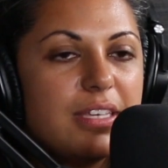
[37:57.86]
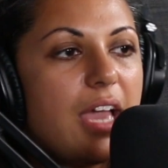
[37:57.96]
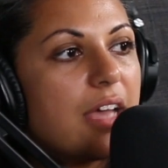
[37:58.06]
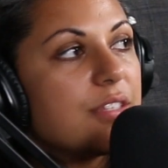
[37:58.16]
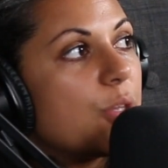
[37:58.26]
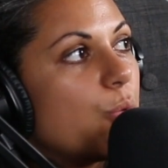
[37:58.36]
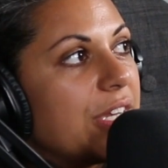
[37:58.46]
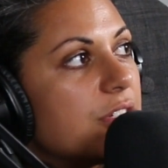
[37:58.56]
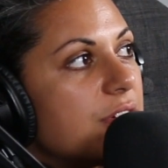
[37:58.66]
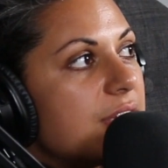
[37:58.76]
Yeah, so
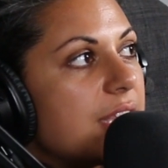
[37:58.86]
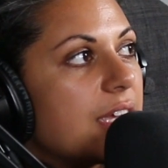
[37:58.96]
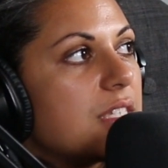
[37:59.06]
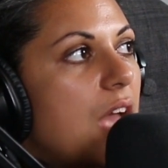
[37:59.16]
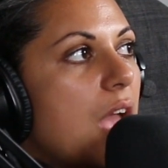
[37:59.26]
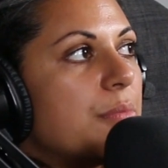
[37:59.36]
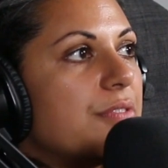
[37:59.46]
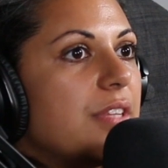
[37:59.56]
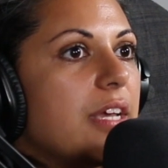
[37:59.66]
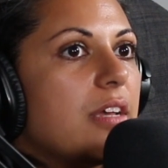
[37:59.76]
winter is like a time
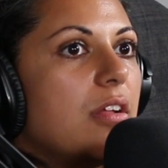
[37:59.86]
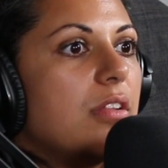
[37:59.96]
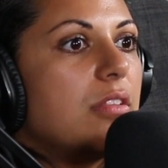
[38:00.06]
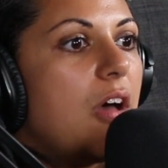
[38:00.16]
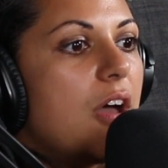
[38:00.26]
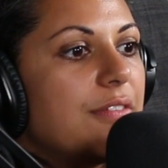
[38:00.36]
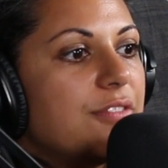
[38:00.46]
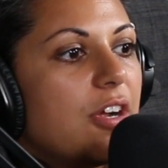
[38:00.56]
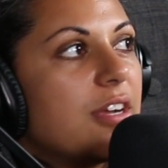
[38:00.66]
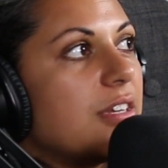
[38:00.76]
of like a lot
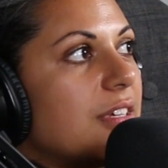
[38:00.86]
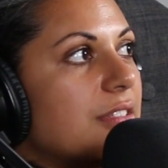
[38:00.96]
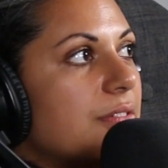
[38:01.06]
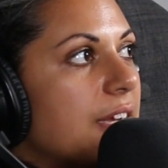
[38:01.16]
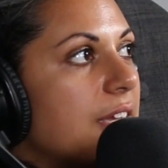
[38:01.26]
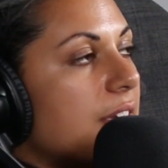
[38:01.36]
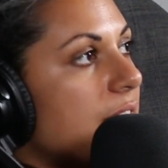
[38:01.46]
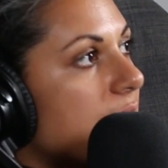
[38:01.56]
of darkness, right?